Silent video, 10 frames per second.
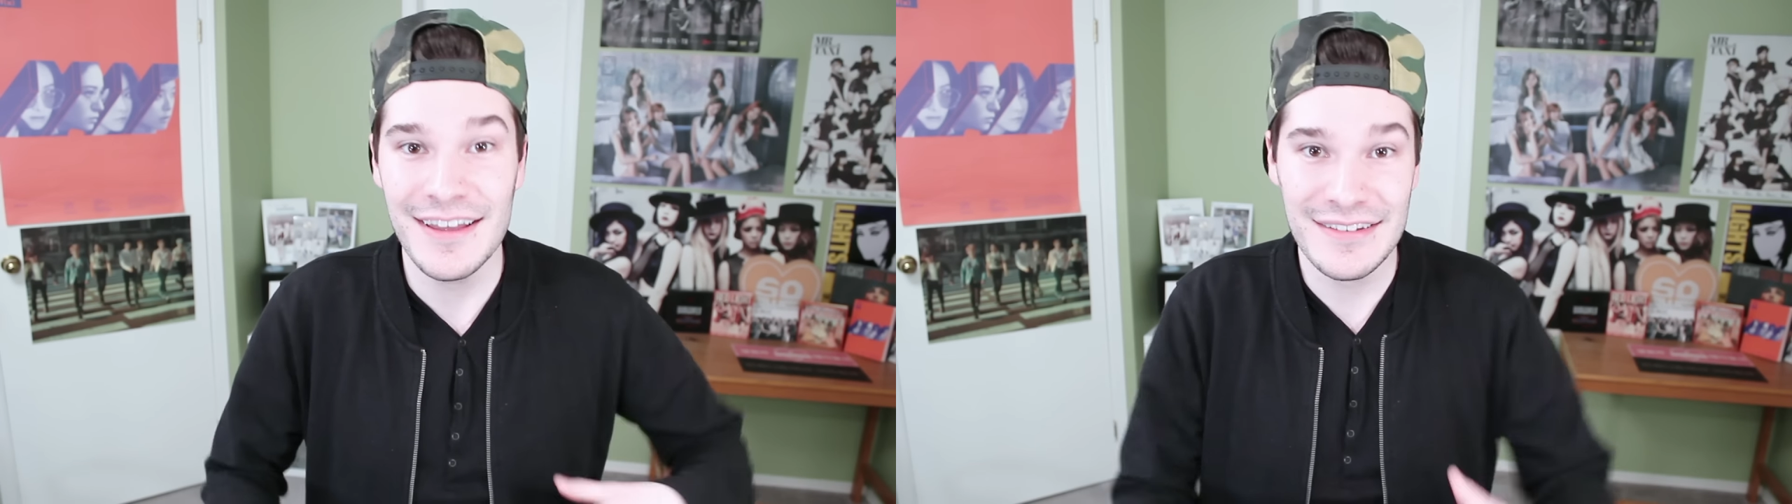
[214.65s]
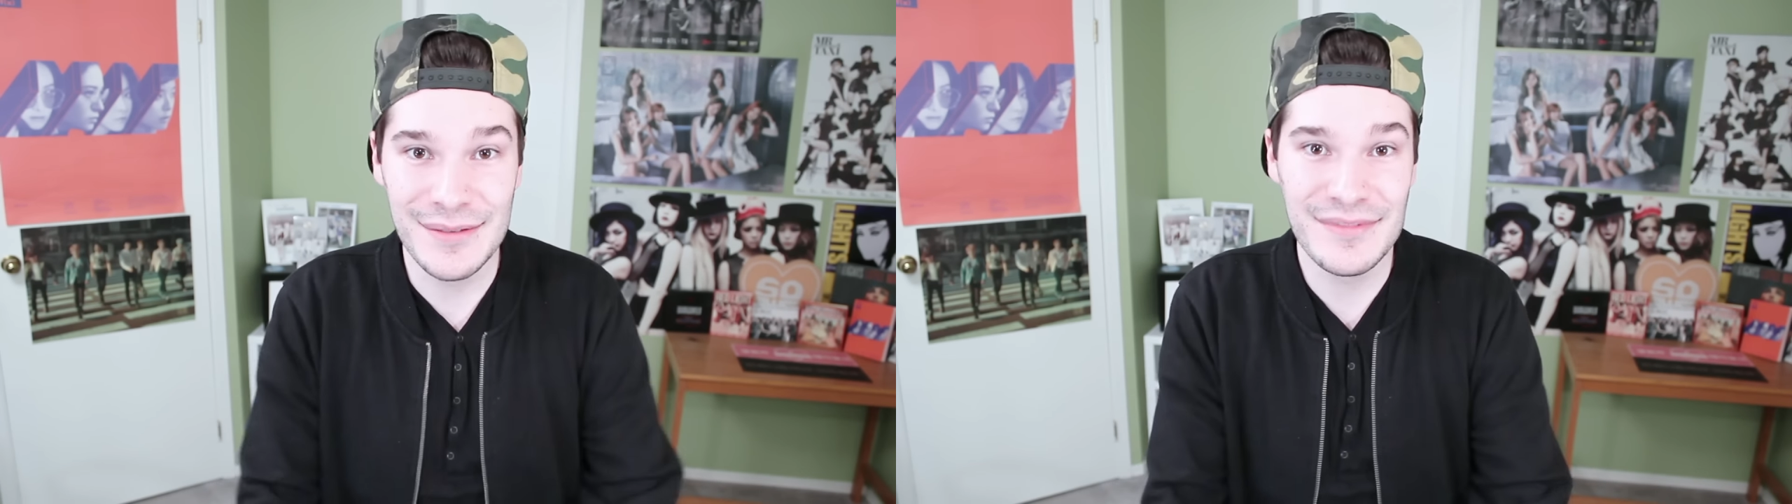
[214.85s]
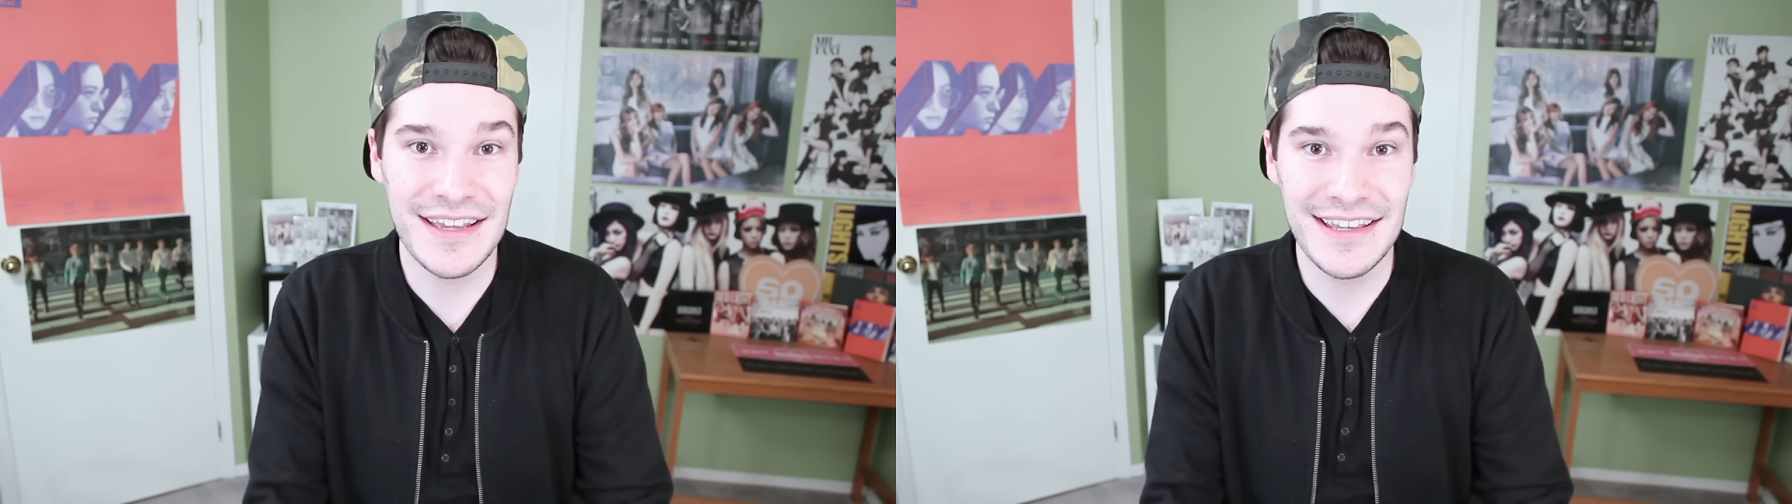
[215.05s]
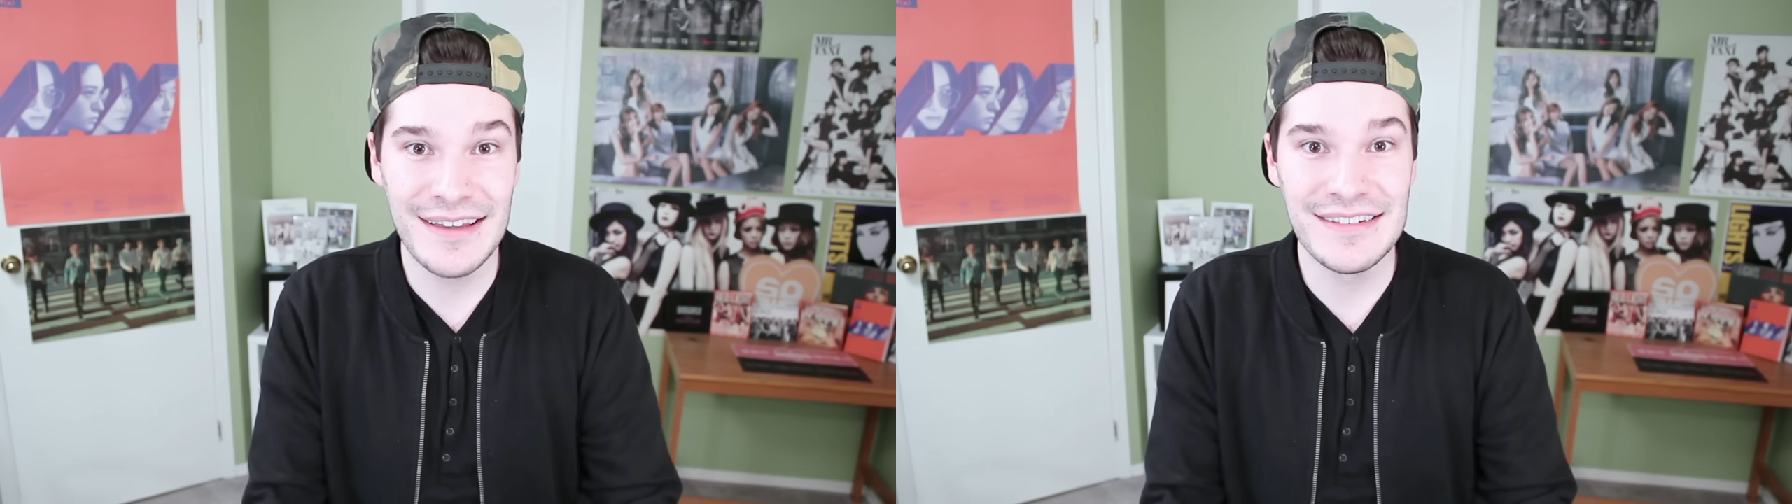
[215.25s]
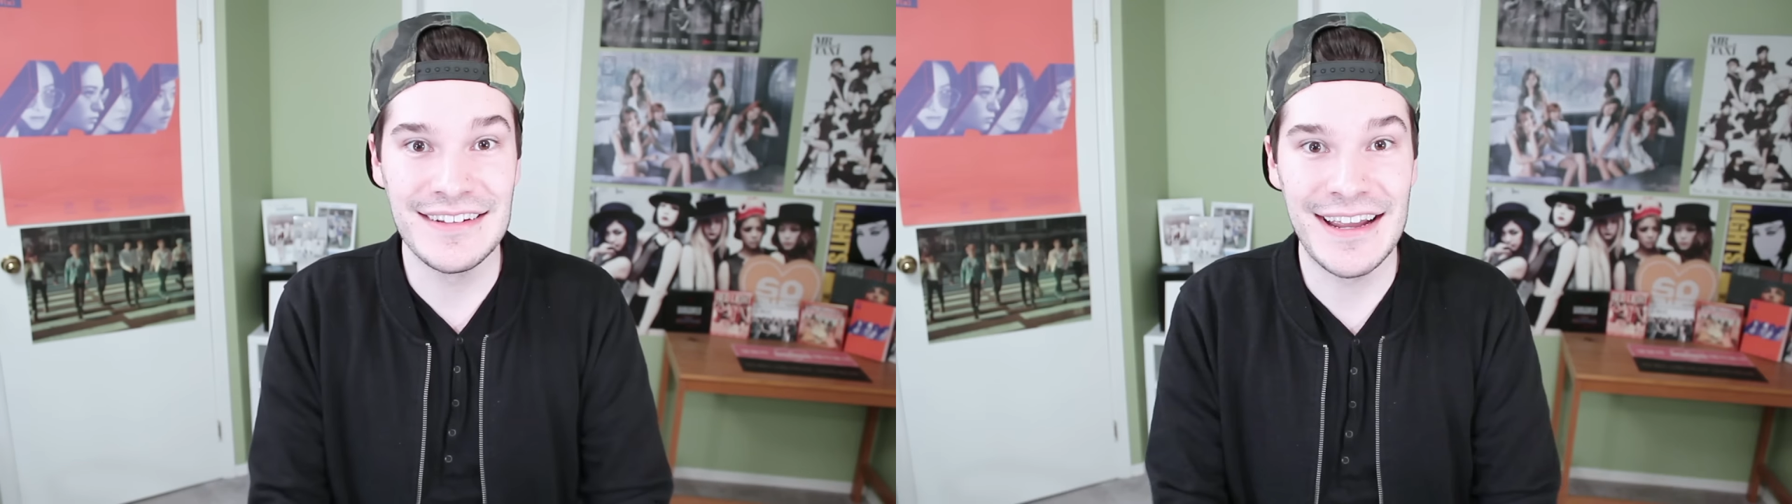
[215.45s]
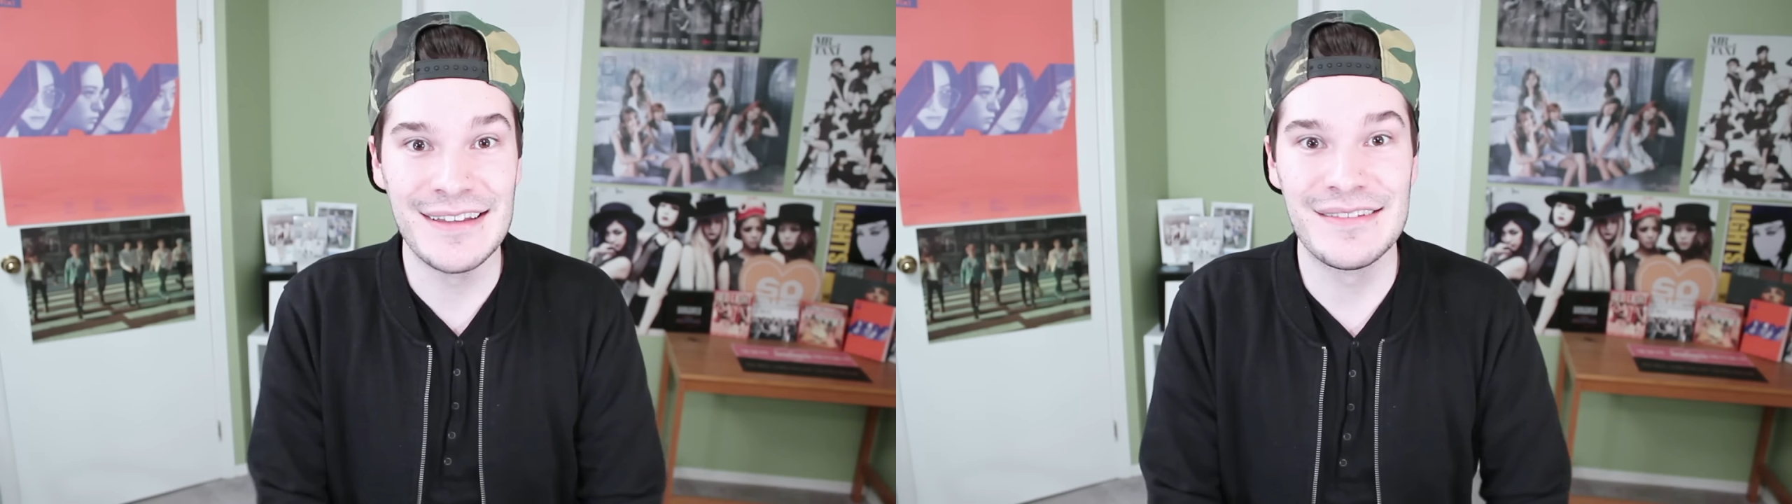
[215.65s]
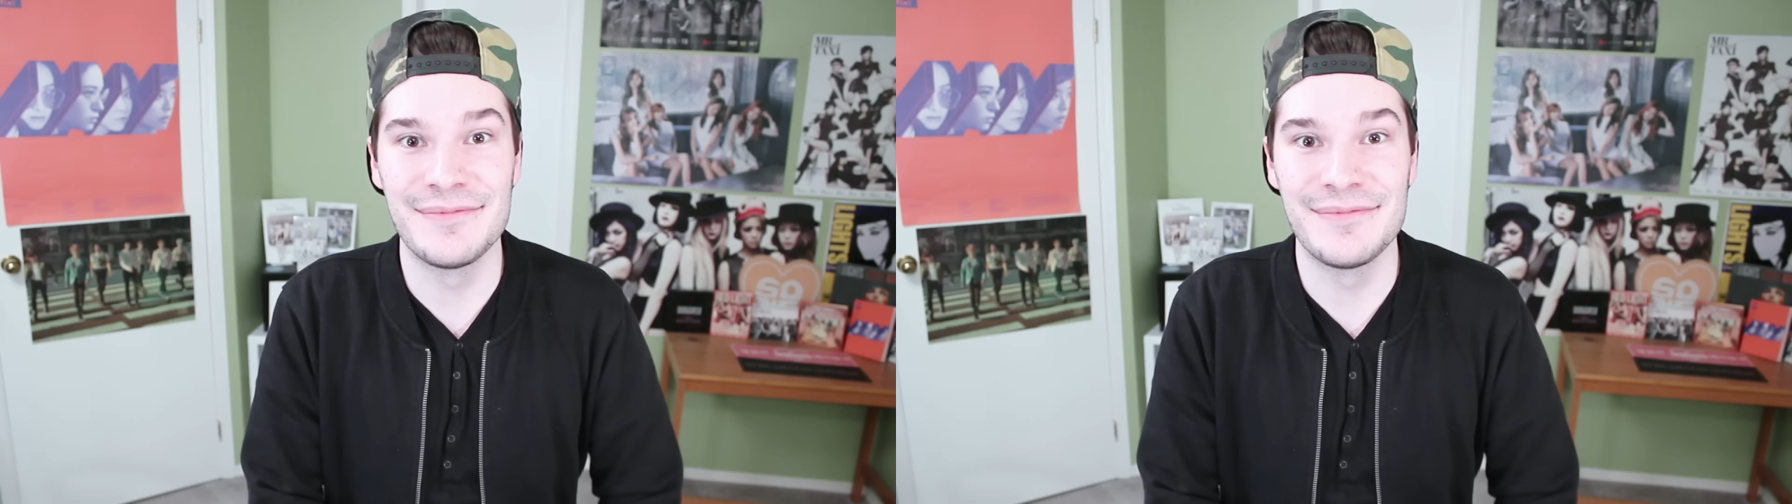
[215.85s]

seems like he has a nice,